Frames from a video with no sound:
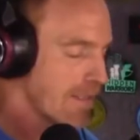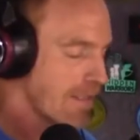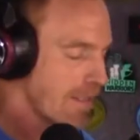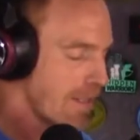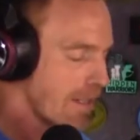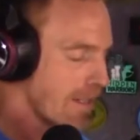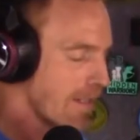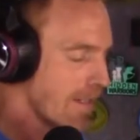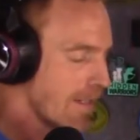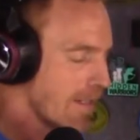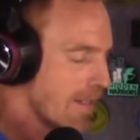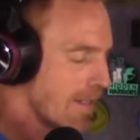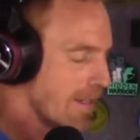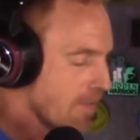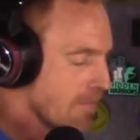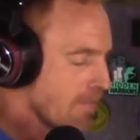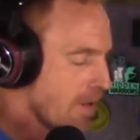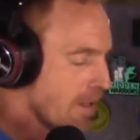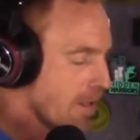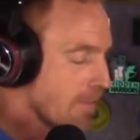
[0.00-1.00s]
Okay.
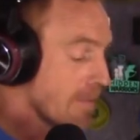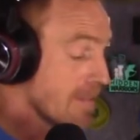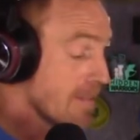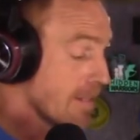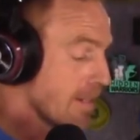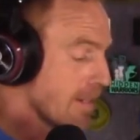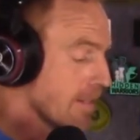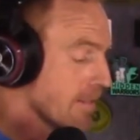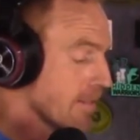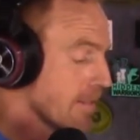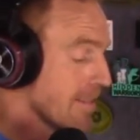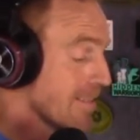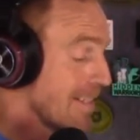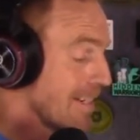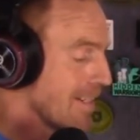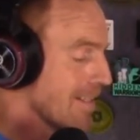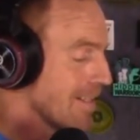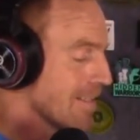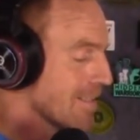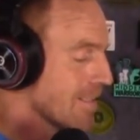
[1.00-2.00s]
Verenigma
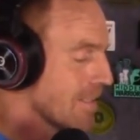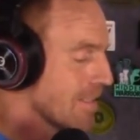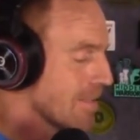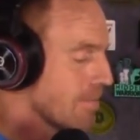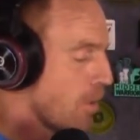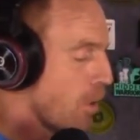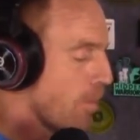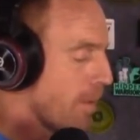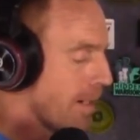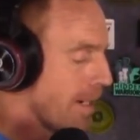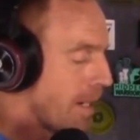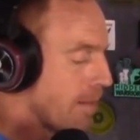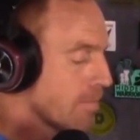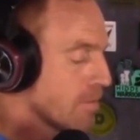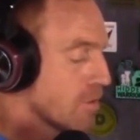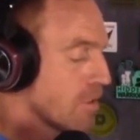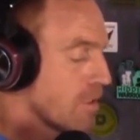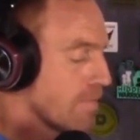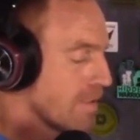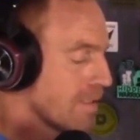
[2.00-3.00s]
Daedalus is a mobile app
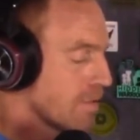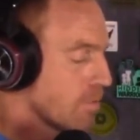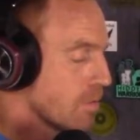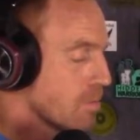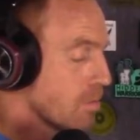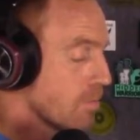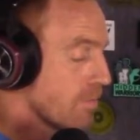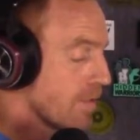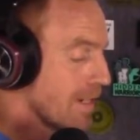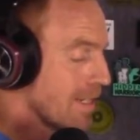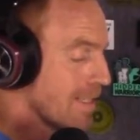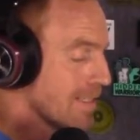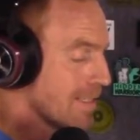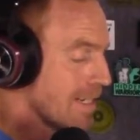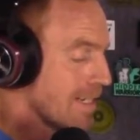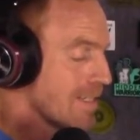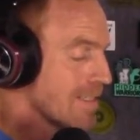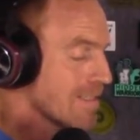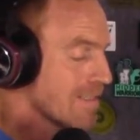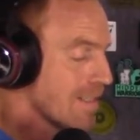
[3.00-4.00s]
service which provides
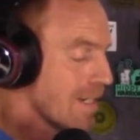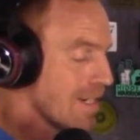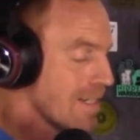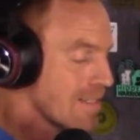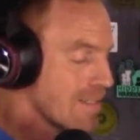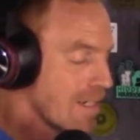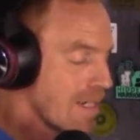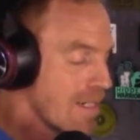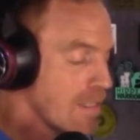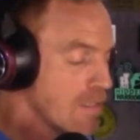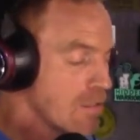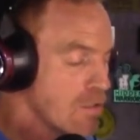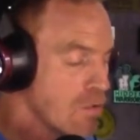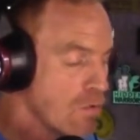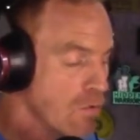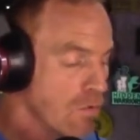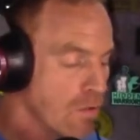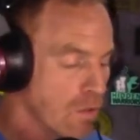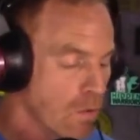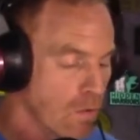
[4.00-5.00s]
insight
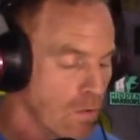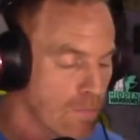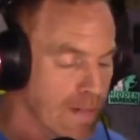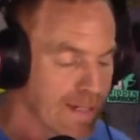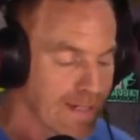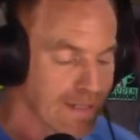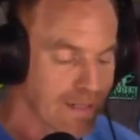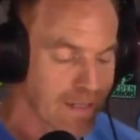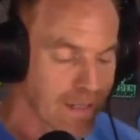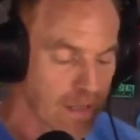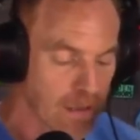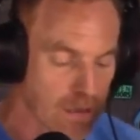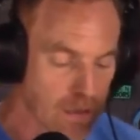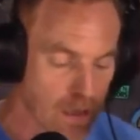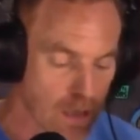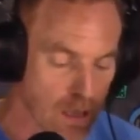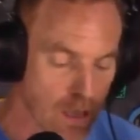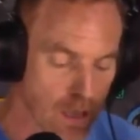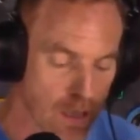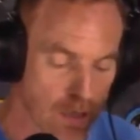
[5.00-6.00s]
into your mental health.
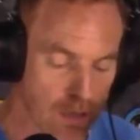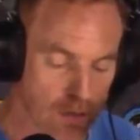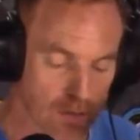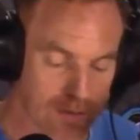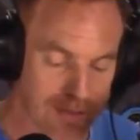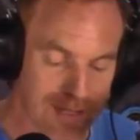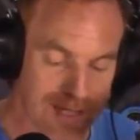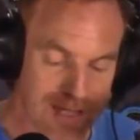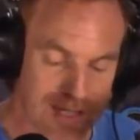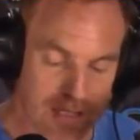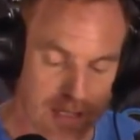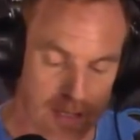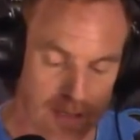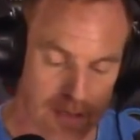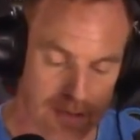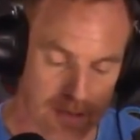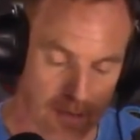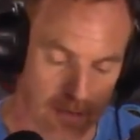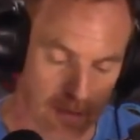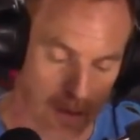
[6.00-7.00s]
Your data
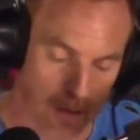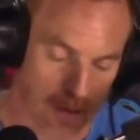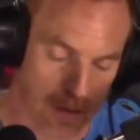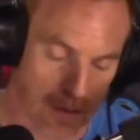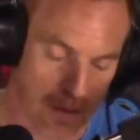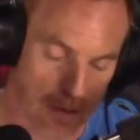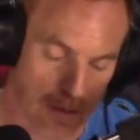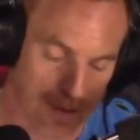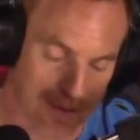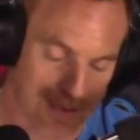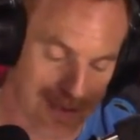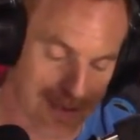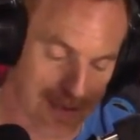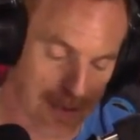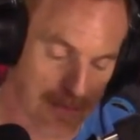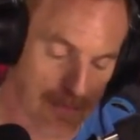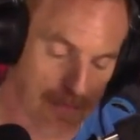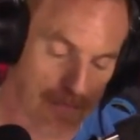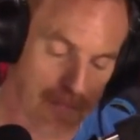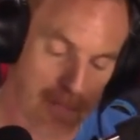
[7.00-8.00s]
is uploaded to our
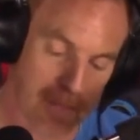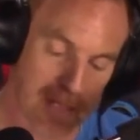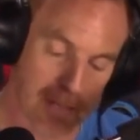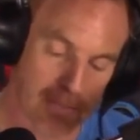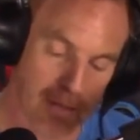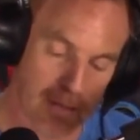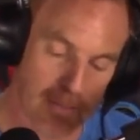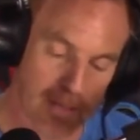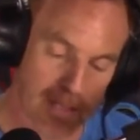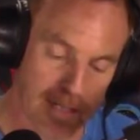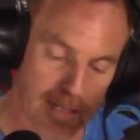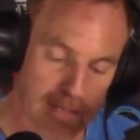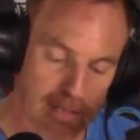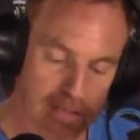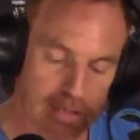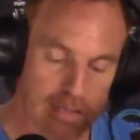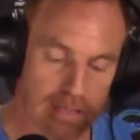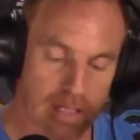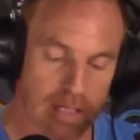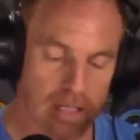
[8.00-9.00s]
system minute by minute
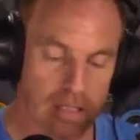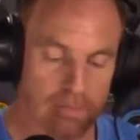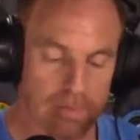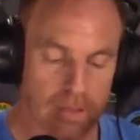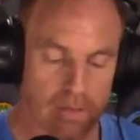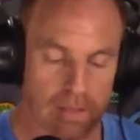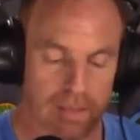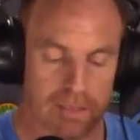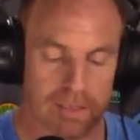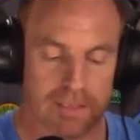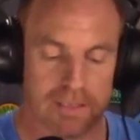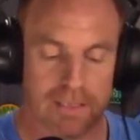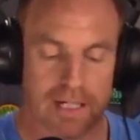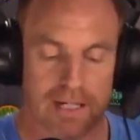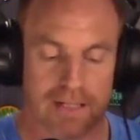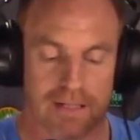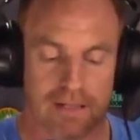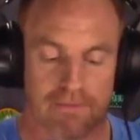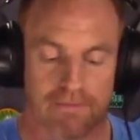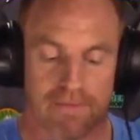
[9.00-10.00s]
to help you
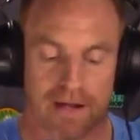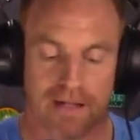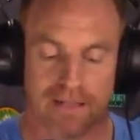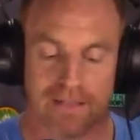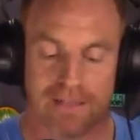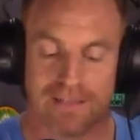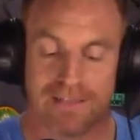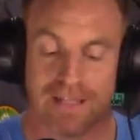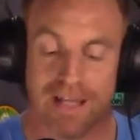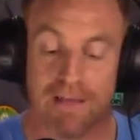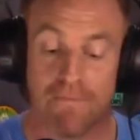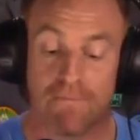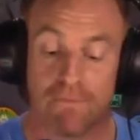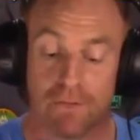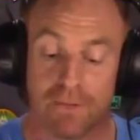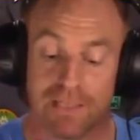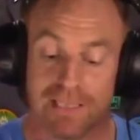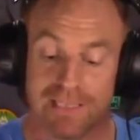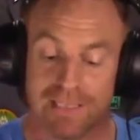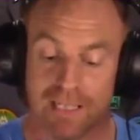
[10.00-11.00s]
understand the factors
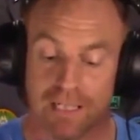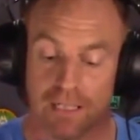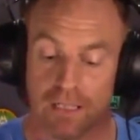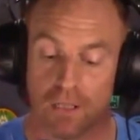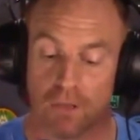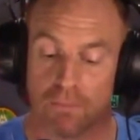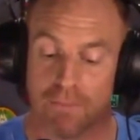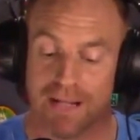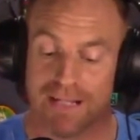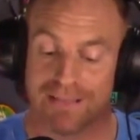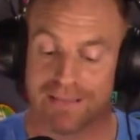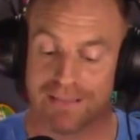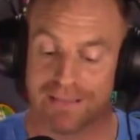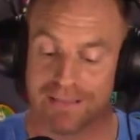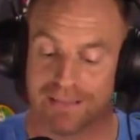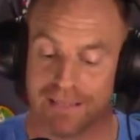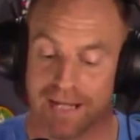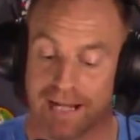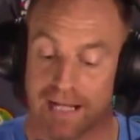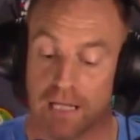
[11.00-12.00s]
influencing your mental
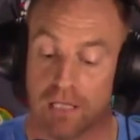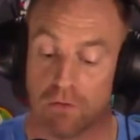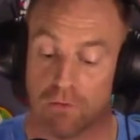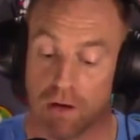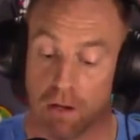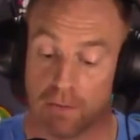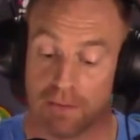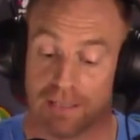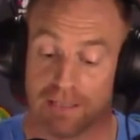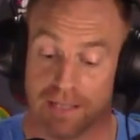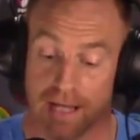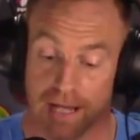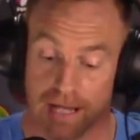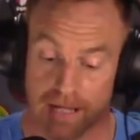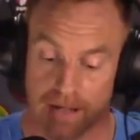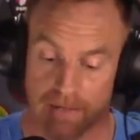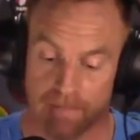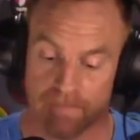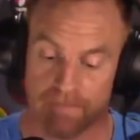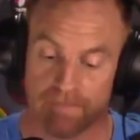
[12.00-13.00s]
state throughout the day.